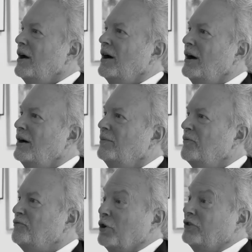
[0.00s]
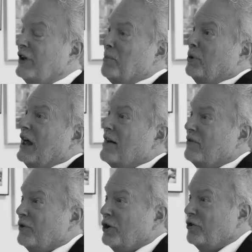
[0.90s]
uh, for example, I have
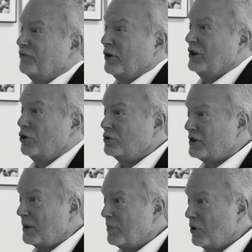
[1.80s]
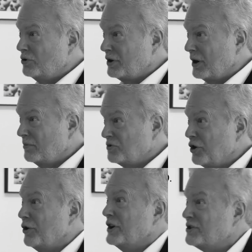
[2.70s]
a very good friend who's a, who's a
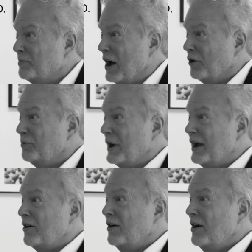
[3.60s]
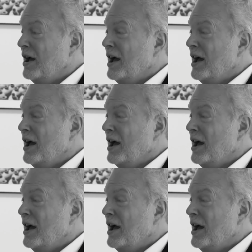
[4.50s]
serious mountain biker,